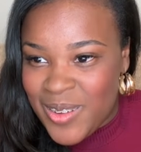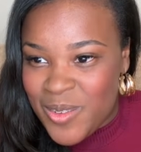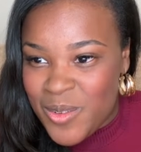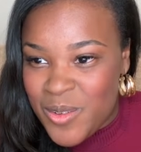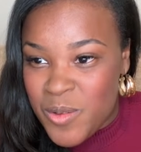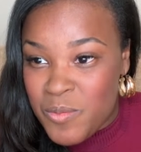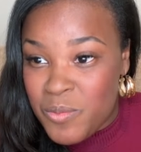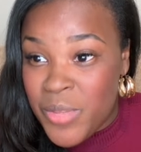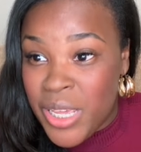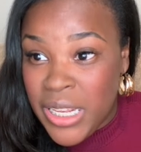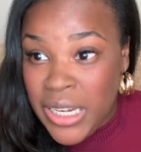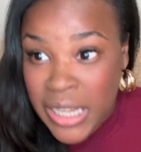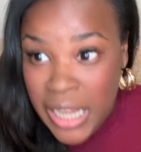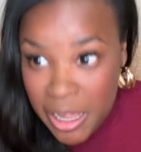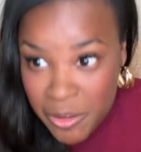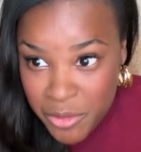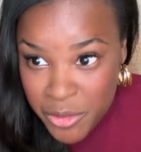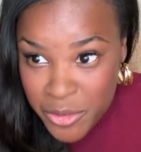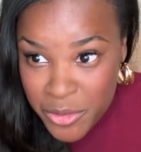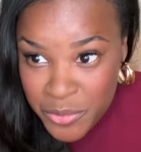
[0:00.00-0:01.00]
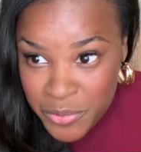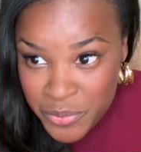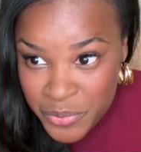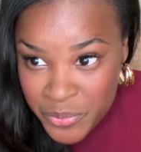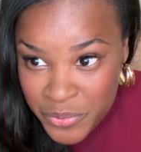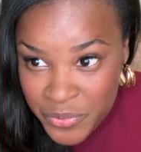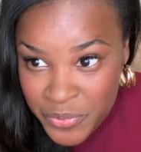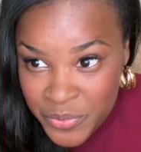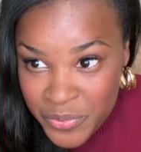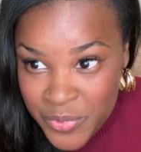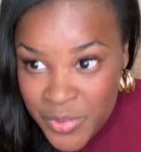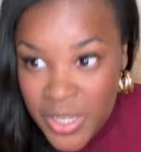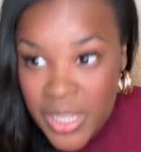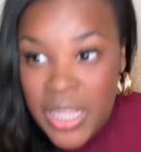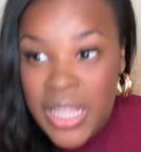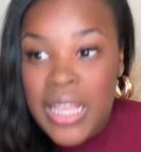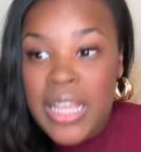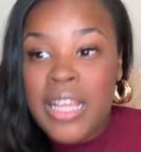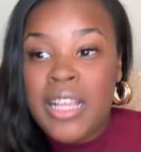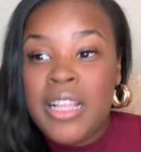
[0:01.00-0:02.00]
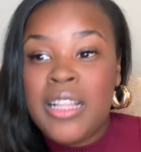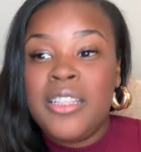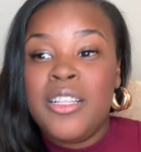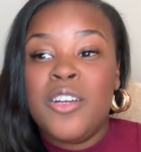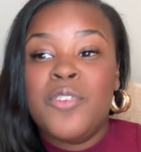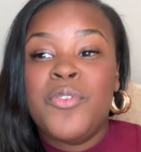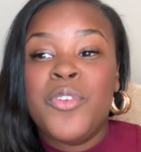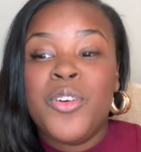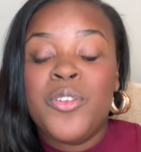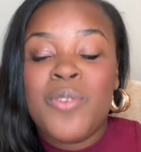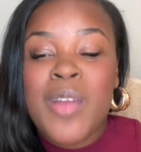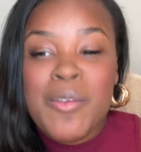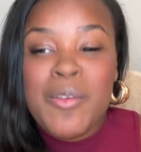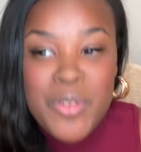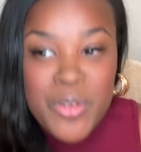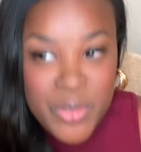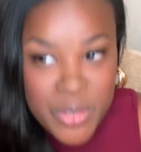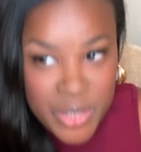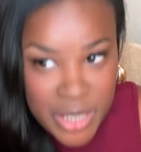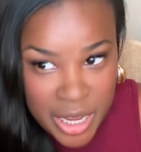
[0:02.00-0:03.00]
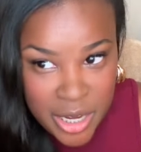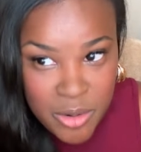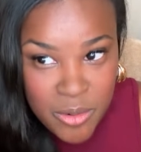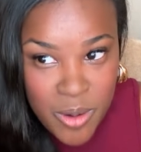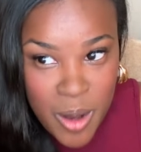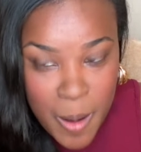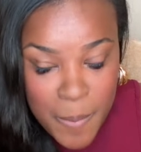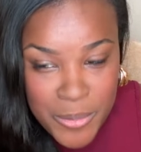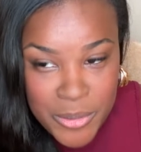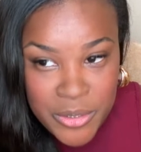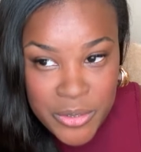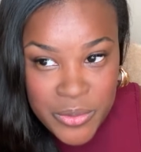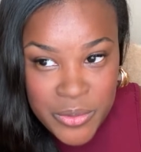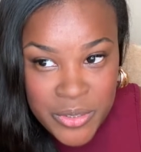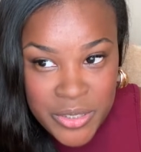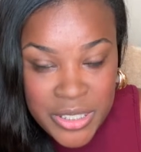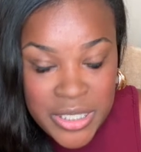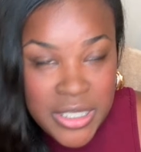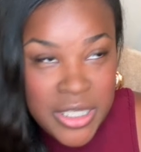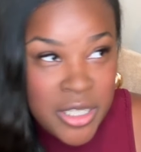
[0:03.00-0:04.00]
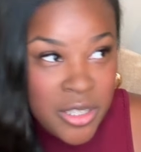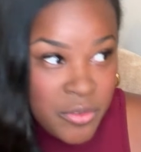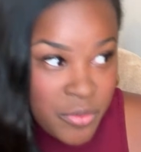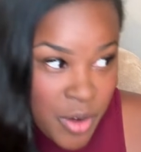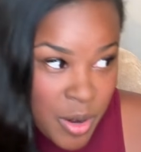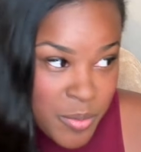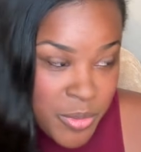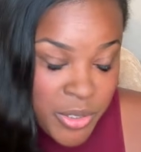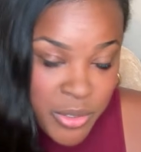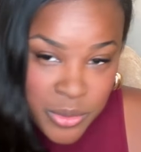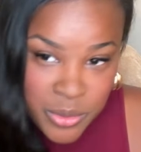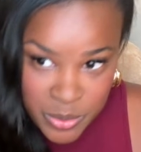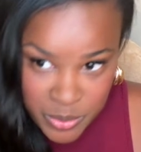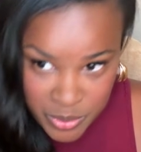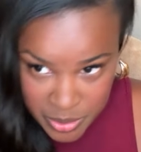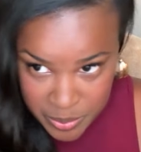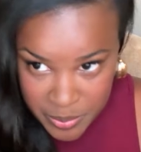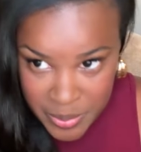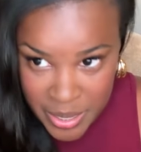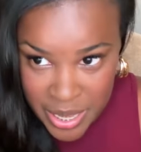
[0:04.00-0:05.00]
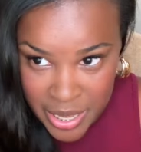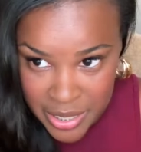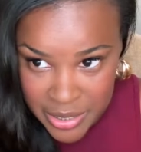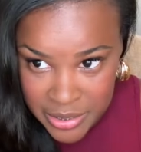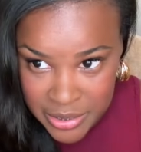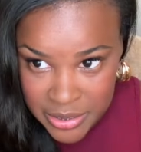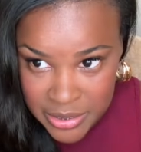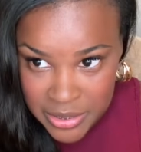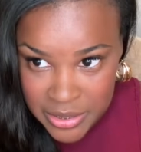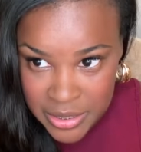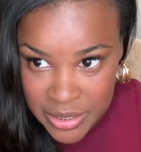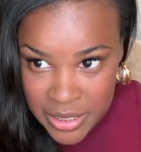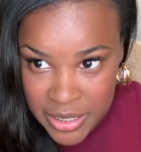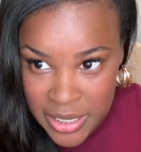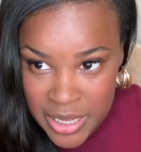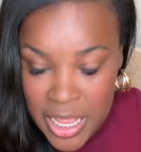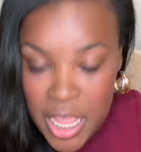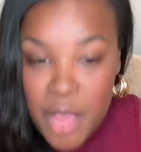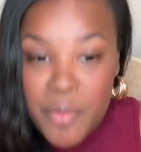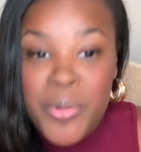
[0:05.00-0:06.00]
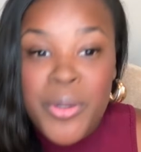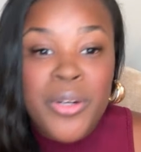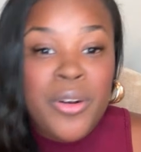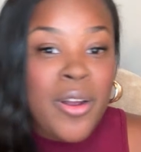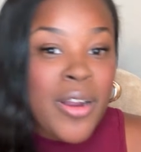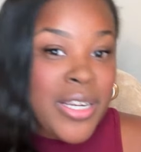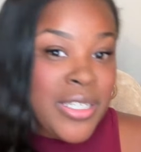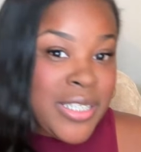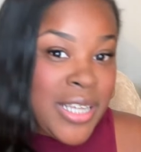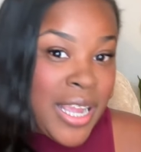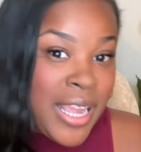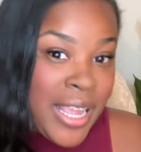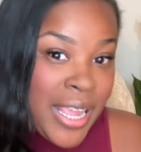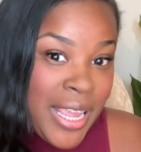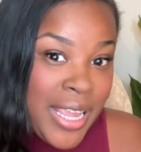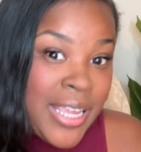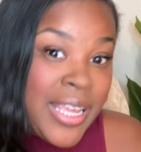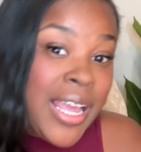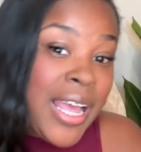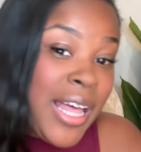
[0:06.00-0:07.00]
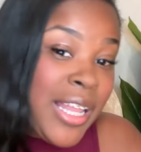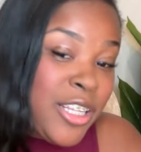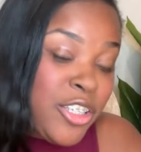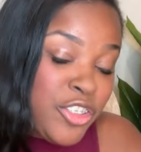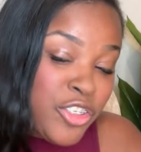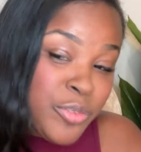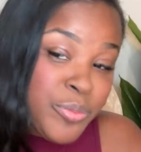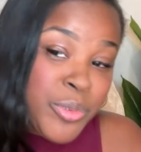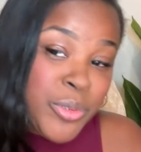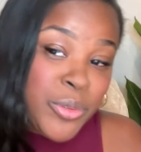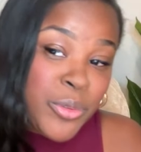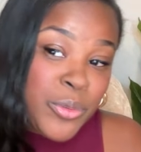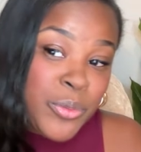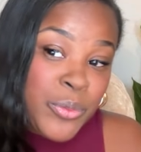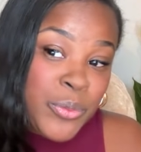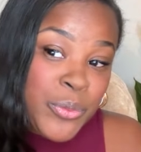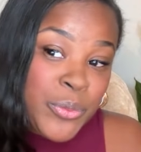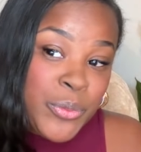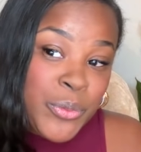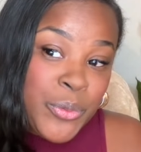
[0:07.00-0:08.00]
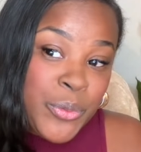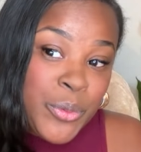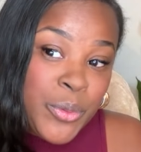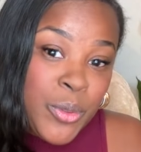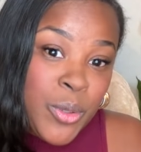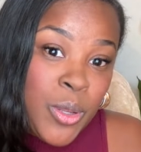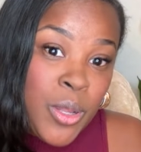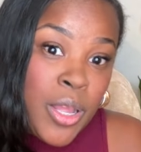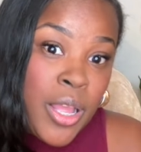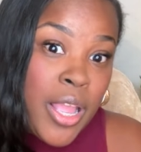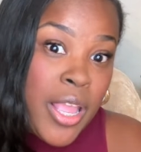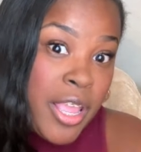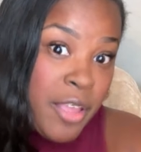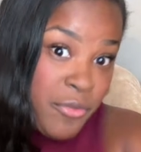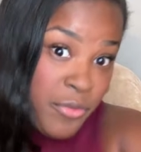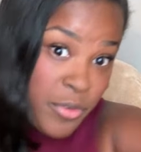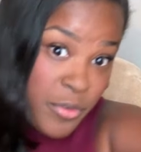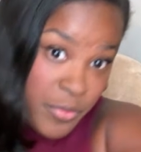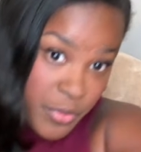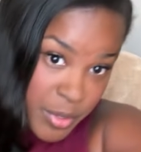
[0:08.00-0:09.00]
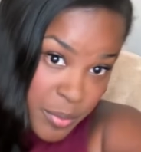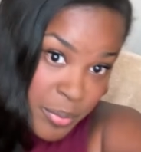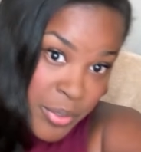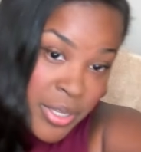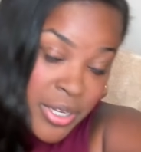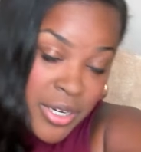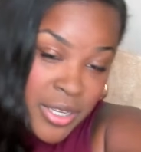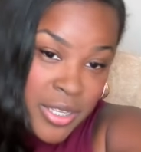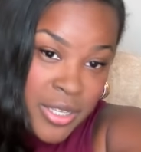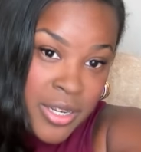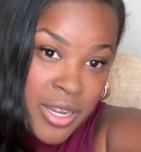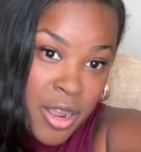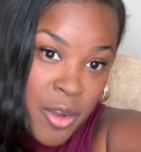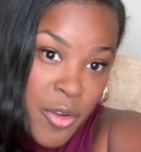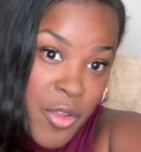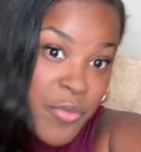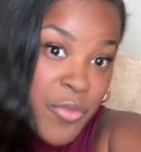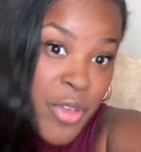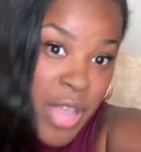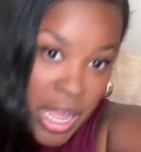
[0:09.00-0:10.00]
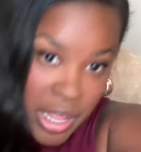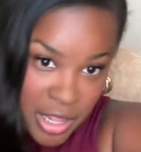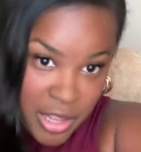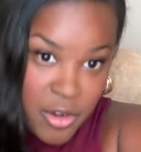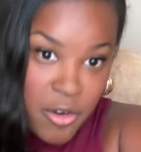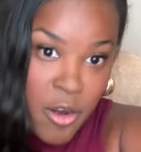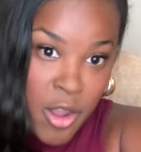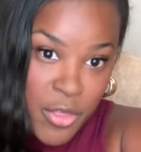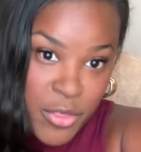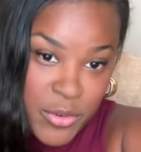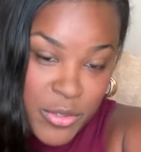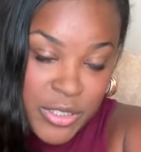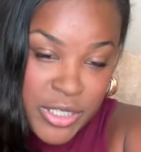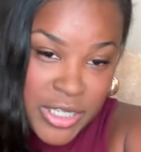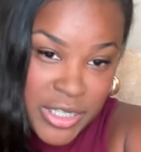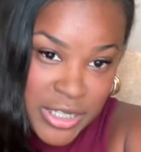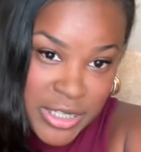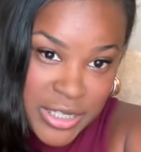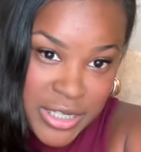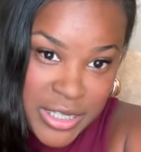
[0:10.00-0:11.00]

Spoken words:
mid-level, look for revenue cycle opportunities in the pharmaceutical space. Put RHIA eligible. If you've completed, or if you got your authorization to